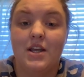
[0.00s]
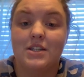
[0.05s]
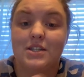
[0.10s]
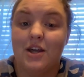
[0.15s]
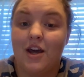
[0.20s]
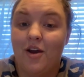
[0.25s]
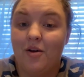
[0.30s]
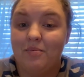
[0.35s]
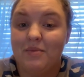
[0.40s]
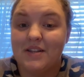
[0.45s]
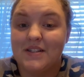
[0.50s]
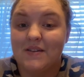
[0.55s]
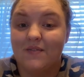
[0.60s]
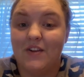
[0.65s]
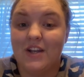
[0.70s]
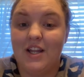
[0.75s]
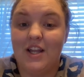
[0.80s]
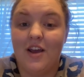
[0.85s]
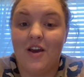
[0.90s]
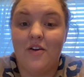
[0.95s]
So I hope this
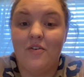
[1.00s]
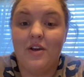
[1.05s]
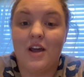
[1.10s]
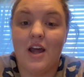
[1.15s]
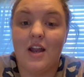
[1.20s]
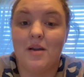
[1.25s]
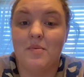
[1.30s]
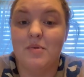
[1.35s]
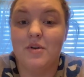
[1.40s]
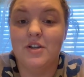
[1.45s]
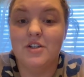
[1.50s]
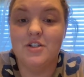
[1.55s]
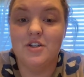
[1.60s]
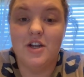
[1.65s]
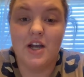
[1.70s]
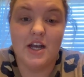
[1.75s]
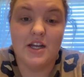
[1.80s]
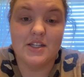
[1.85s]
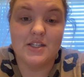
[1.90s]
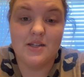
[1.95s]
video kind of brings you
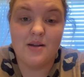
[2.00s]
guys